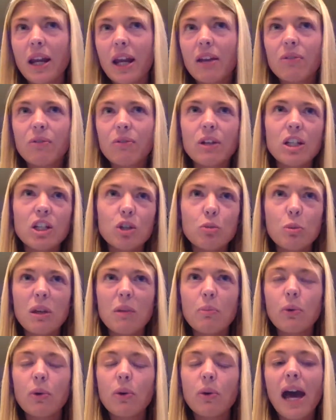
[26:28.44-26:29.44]
reach
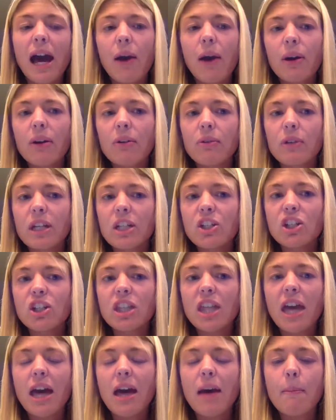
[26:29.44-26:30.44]
people, how I reach
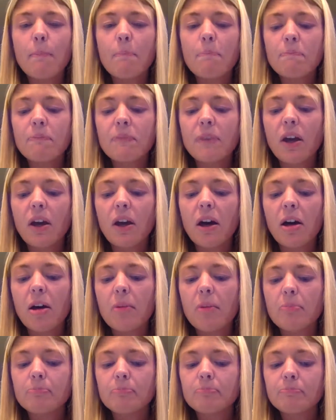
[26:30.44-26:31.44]
them.
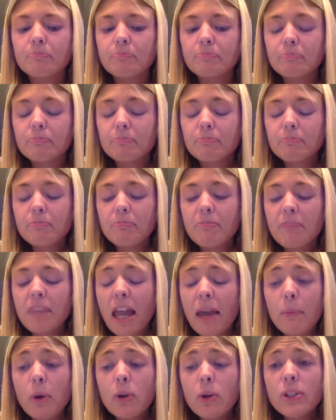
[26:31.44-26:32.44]

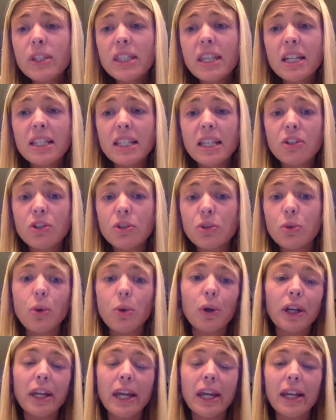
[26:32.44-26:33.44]
And most things I do
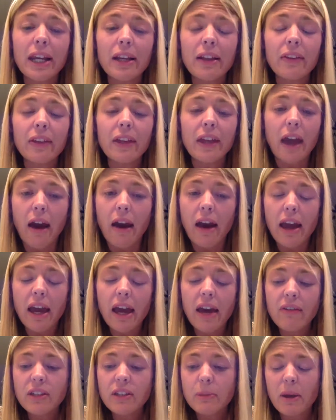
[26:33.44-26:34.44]
organically. I
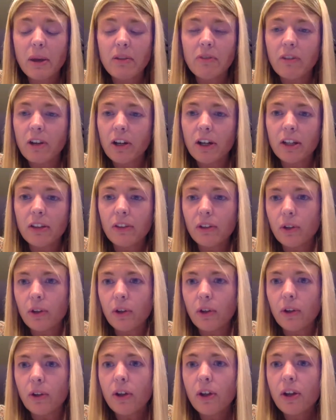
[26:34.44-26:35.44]
have spent very
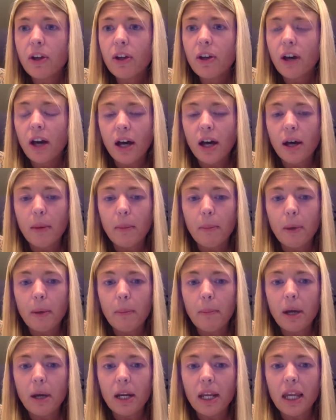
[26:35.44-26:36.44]
little
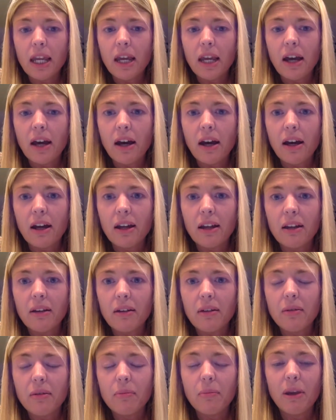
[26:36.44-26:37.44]
money
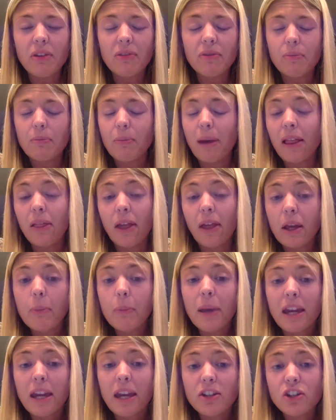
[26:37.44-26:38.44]
on my like
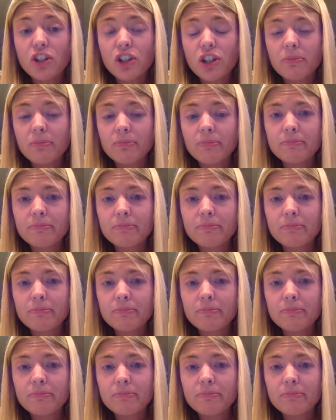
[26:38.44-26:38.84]
page.